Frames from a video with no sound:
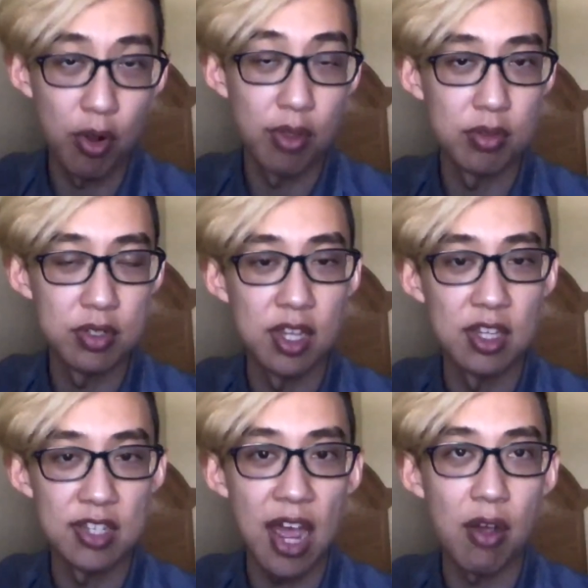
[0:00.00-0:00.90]
those
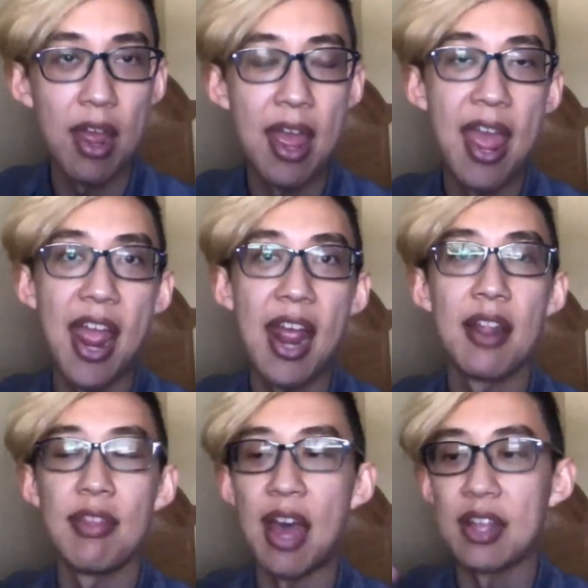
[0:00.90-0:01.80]
things out,
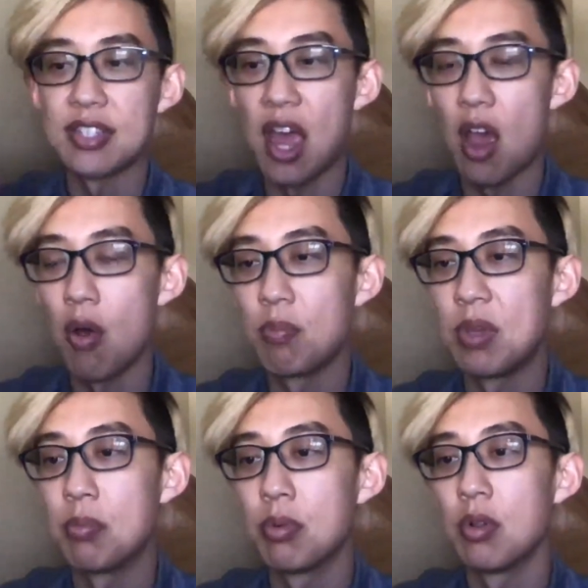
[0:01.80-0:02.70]
and that's how
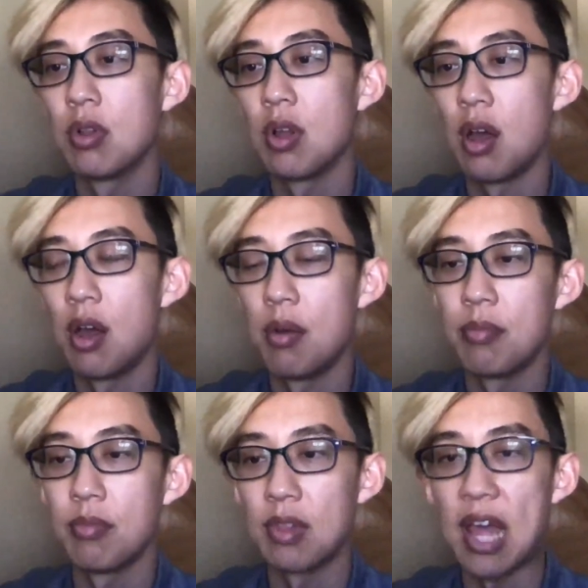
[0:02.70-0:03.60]
people
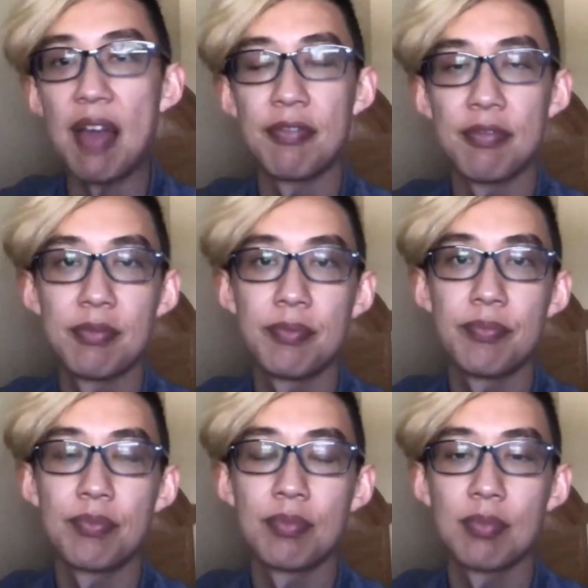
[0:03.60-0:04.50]
laugh.
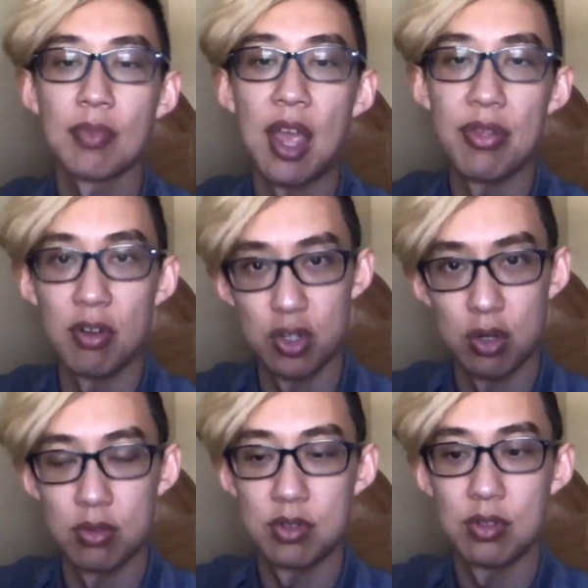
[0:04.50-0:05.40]
at their
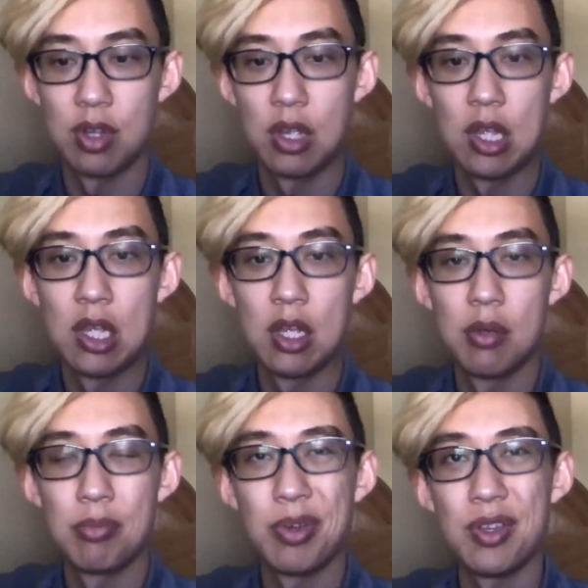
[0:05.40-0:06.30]
jokes.
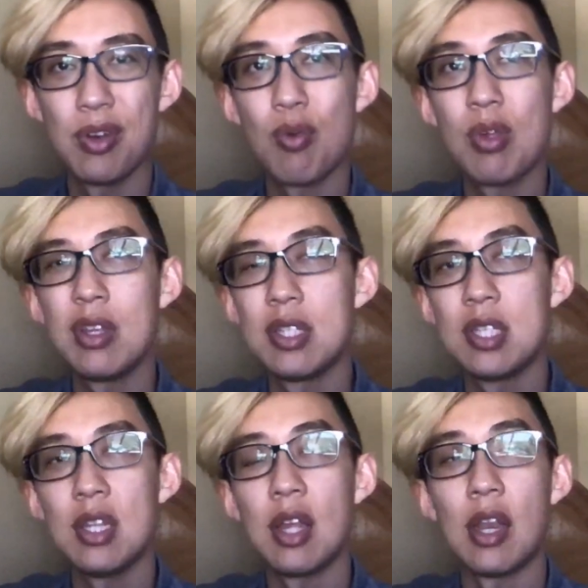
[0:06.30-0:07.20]
But you don't really
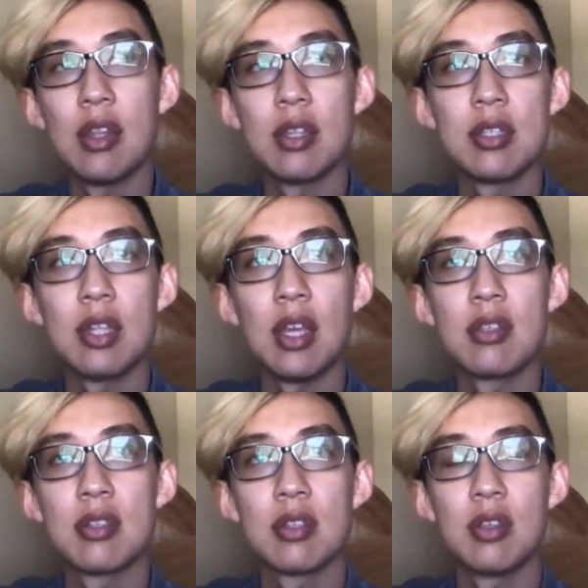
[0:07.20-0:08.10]
see that in the
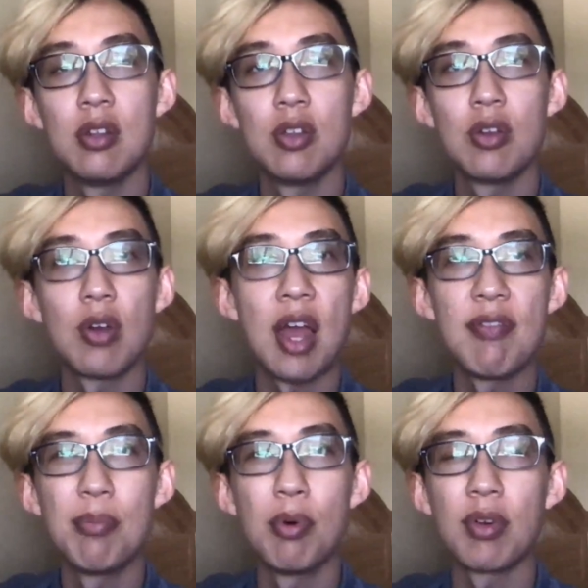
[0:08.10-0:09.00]
States. You know, you don't
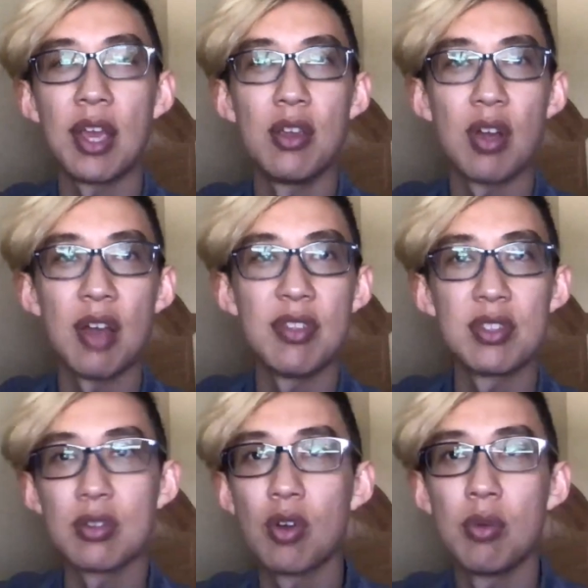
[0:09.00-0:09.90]
have the bokeh, you don't have the
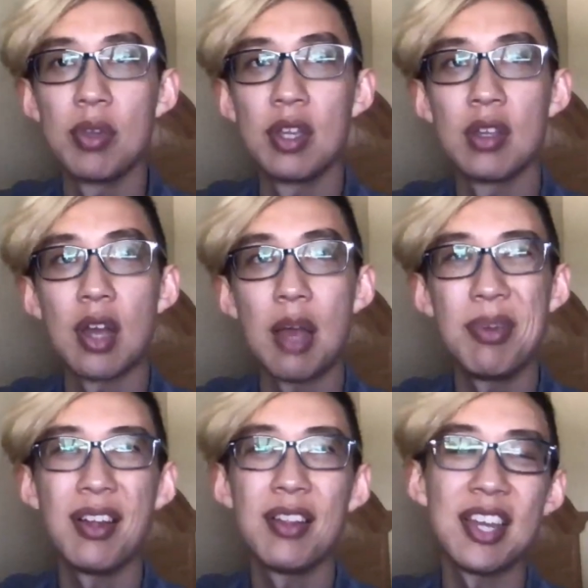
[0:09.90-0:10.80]
tsukomi. I
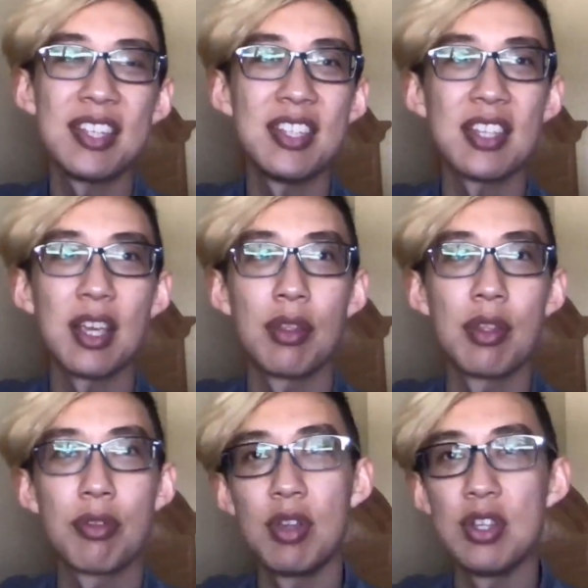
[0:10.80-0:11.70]
mean, unless it's like the
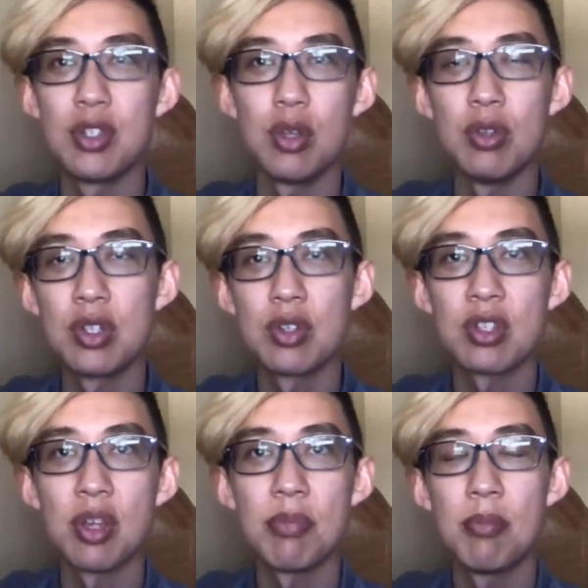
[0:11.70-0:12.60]
Three Stooges or
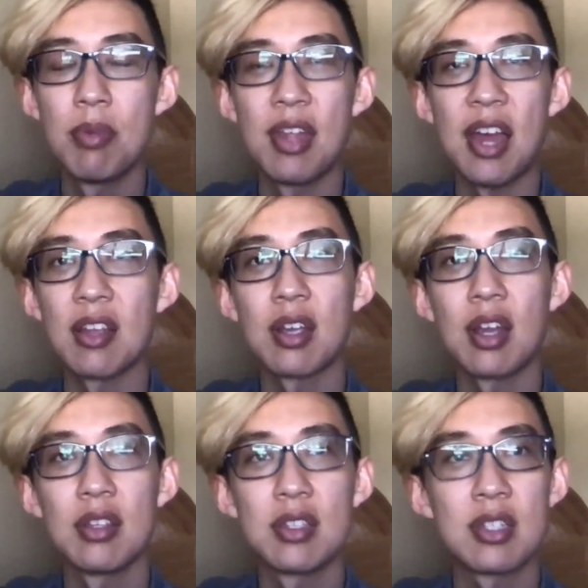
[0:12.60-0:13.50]
something, but that
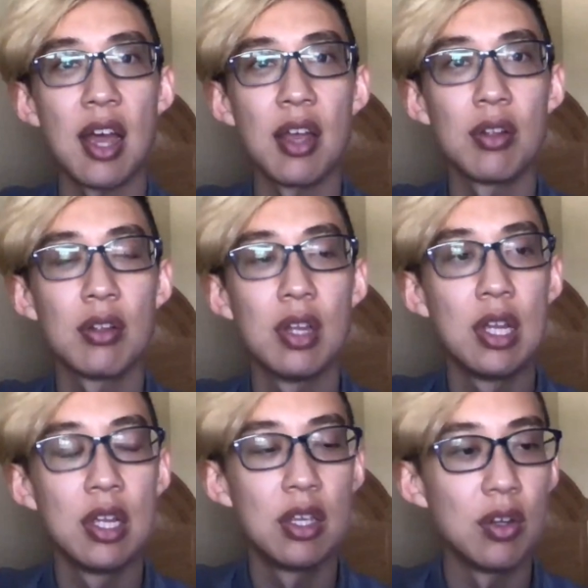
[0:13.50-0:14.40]
style
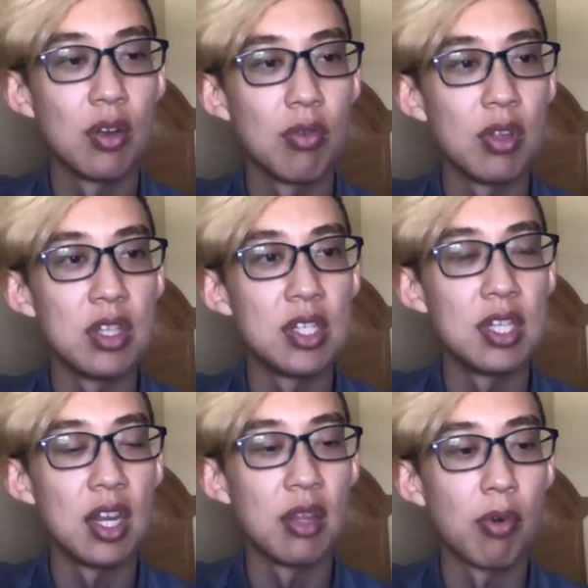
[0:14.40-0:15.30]
you don't really
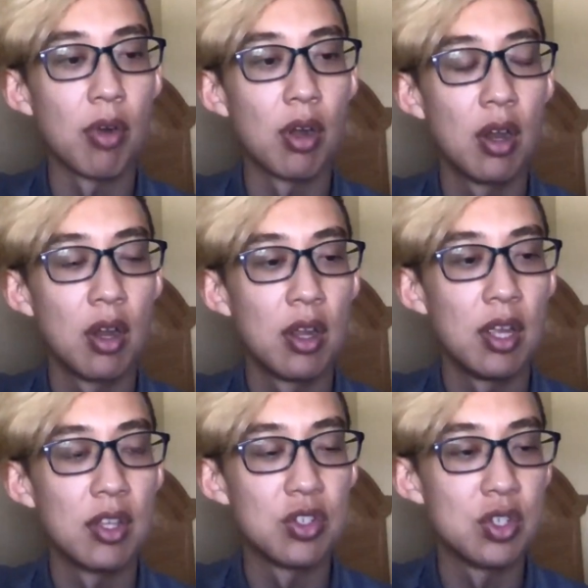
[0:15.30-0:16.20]
see anymore.
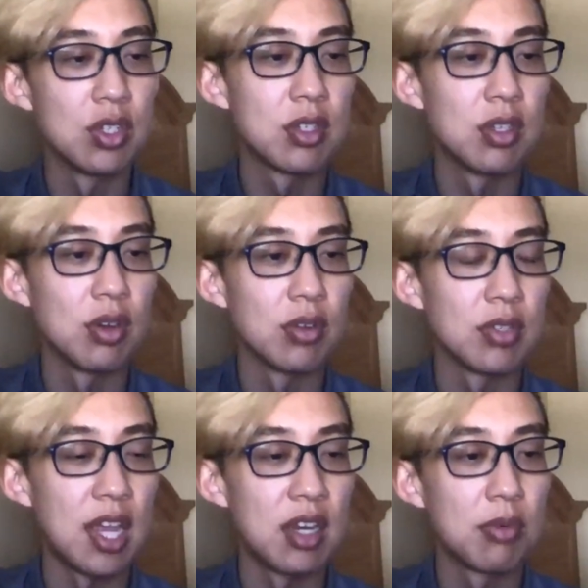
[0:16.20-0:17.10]
It's just, you know,
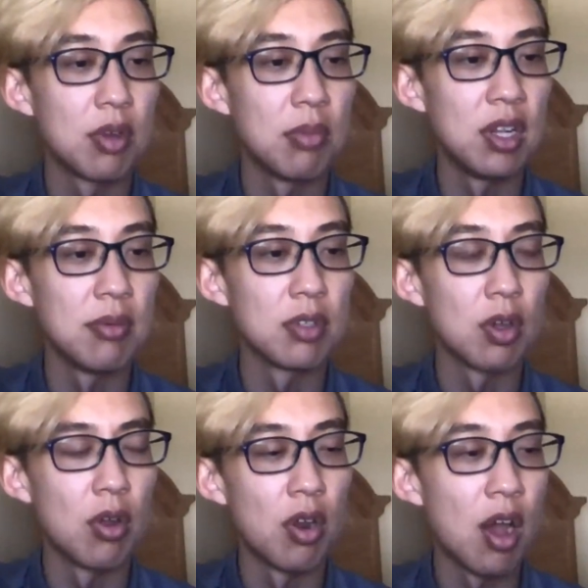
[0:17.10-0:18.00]
stand-up comedians
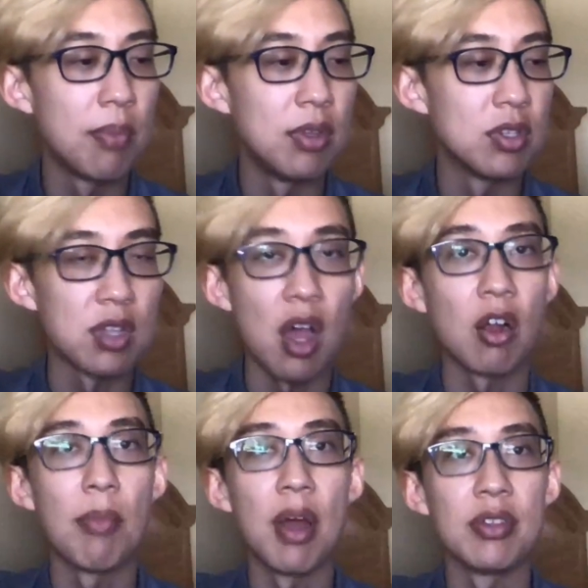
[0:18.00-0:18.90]
going up and just
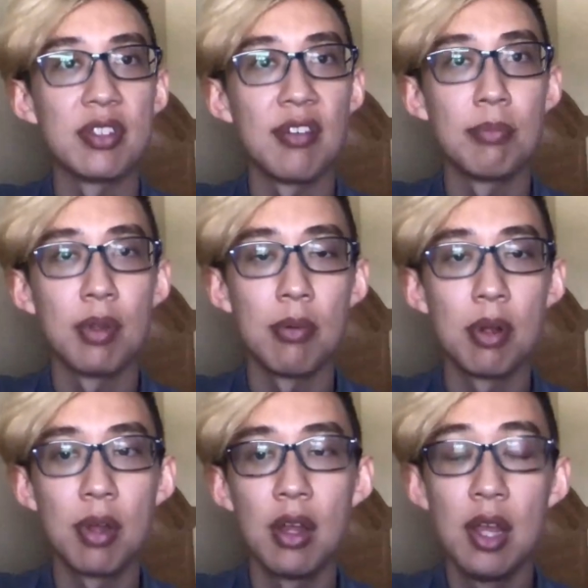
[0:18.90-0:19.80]
talk about stuff, blah blah
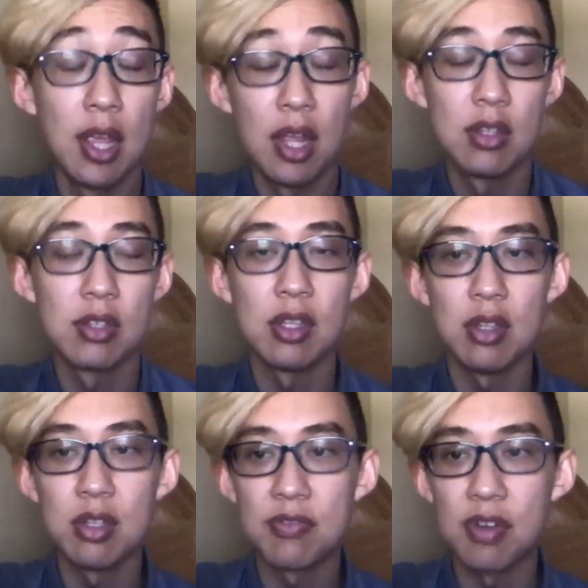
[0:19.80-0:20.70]
blah, and
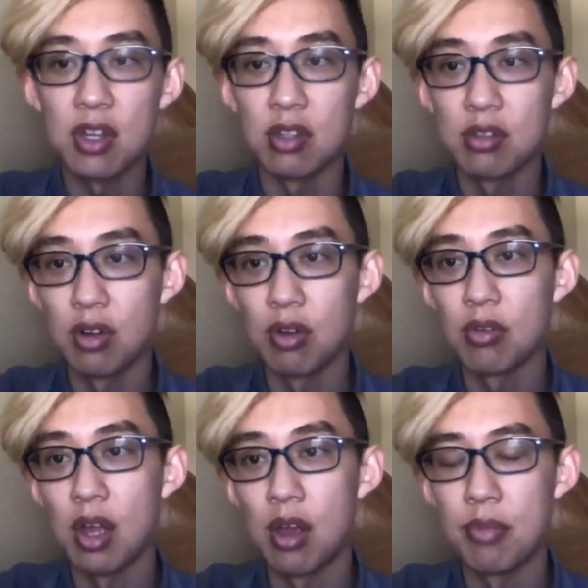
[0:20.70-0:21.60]
it's funny, you know.
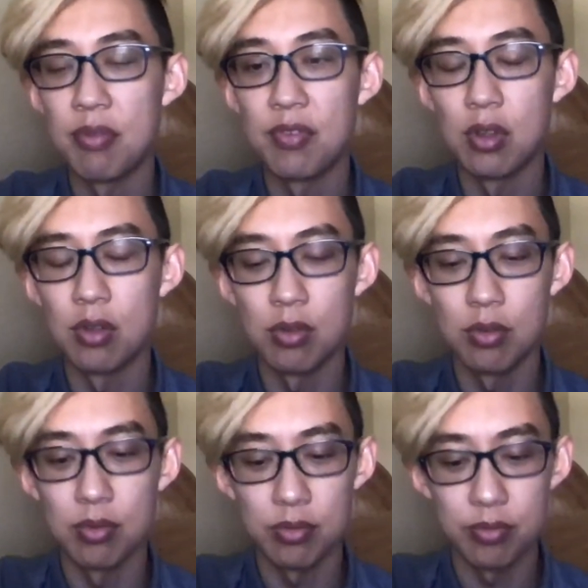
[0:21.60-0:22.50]
If you
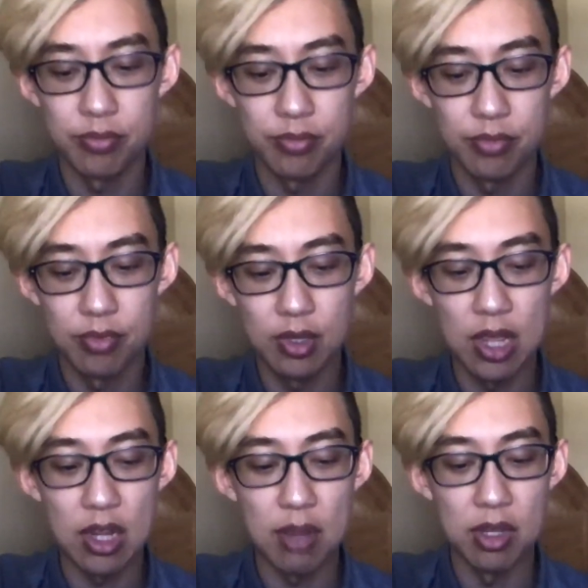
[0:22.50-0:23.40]

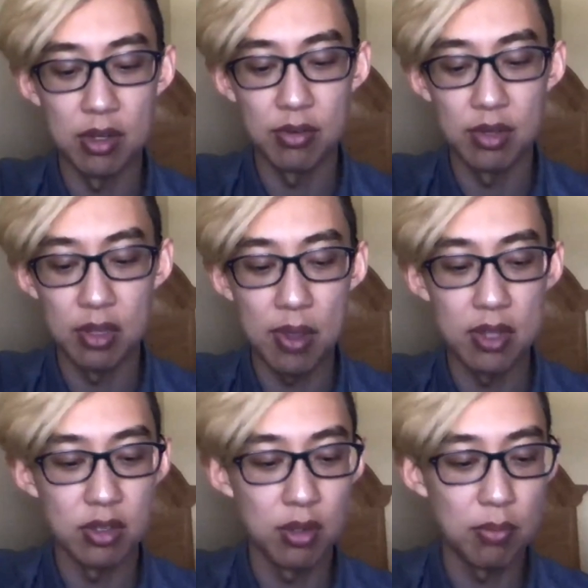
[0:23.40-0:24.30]
like, I mean, it
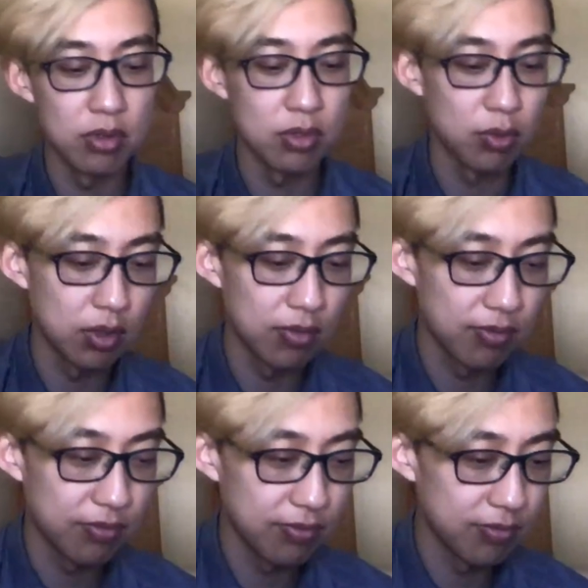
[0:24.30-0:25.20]
depends on the person what
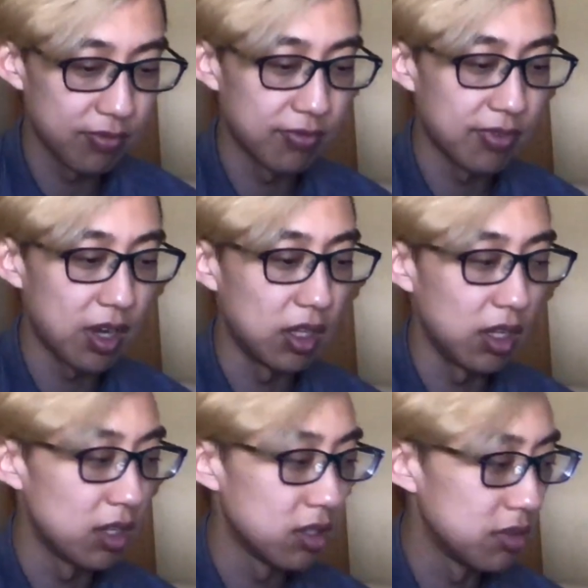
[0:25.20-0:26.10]
funny
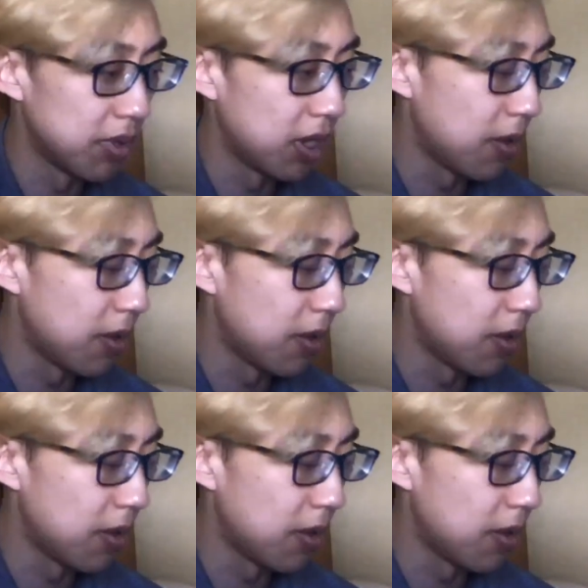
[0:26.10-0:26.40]
is, but